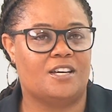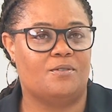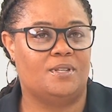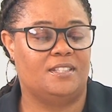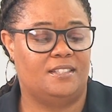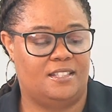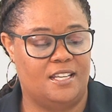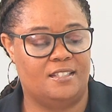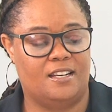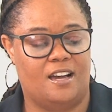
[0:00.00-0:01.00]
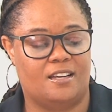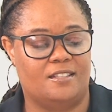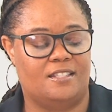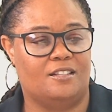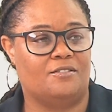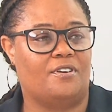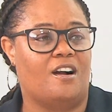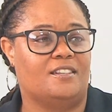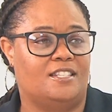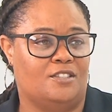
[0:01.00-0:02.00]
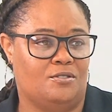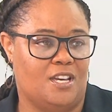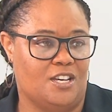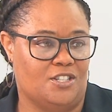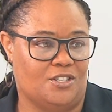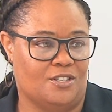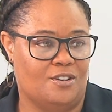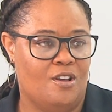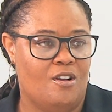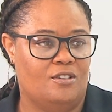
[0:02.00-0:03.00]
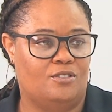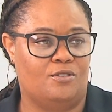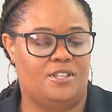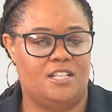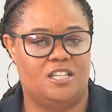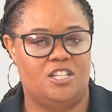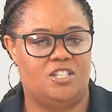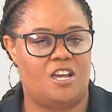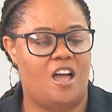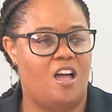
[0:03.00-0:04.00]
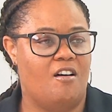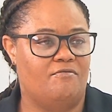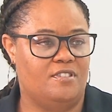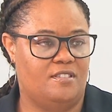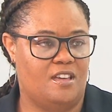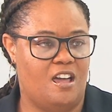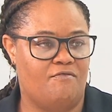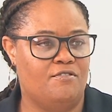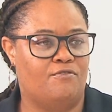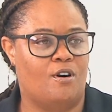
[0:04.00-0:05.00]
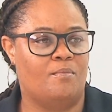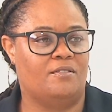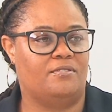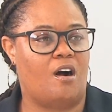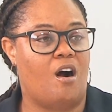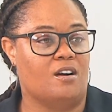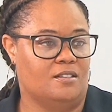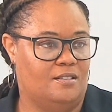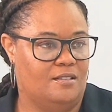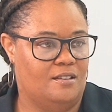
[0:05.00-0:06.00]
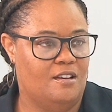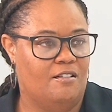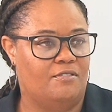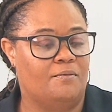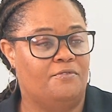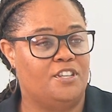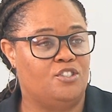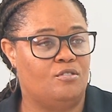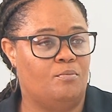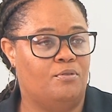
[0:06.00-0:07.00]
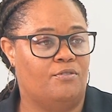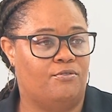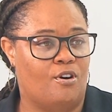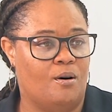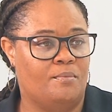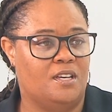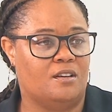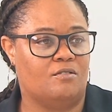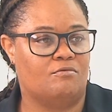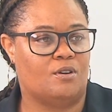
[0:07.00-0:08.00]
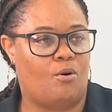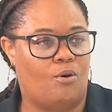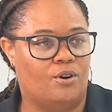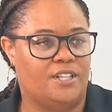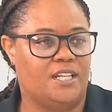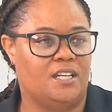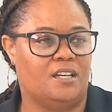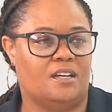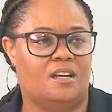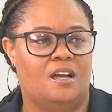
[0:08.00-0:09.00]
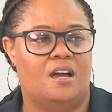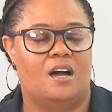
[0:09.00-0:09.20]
Okay, well, it's Interlocking Center for Arts Education. Okay. So they teach every form of art, from visual, performing, recording,